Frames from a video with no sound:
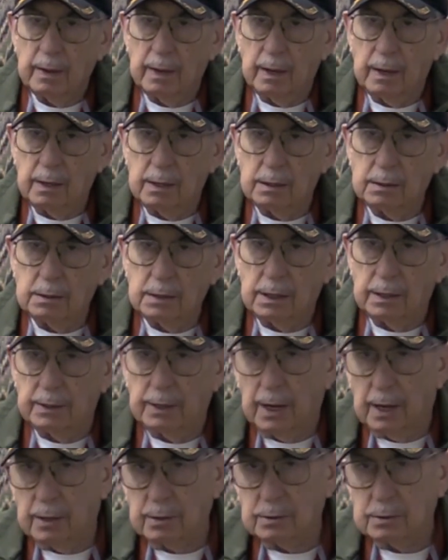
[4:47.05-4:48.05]

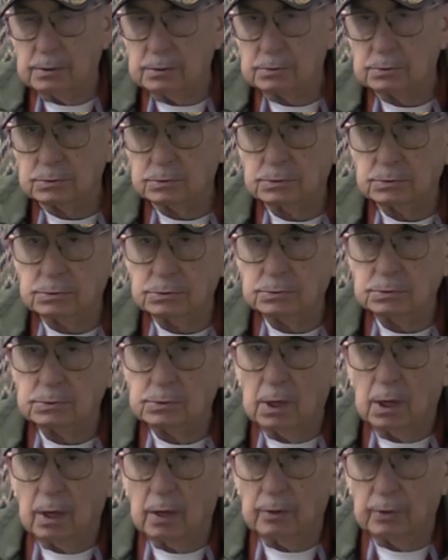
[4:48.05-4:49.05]
And then
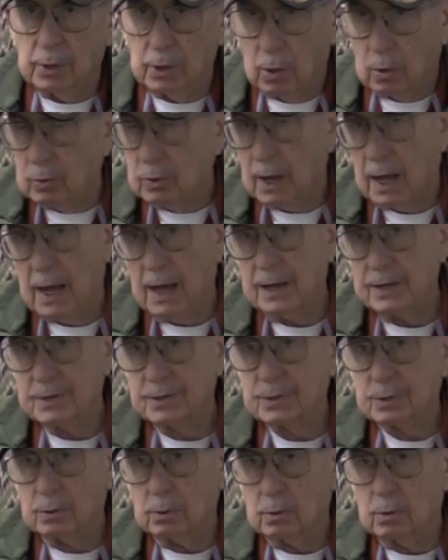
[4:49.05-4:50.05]
the old high
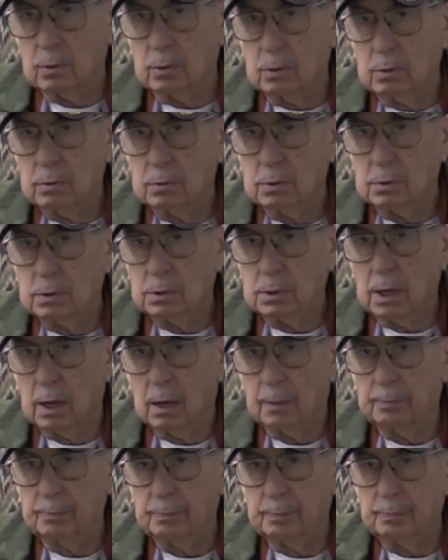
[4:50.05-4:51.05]
school
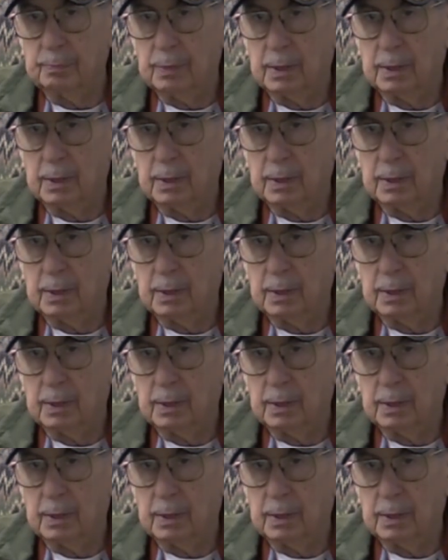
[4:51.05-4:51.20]
up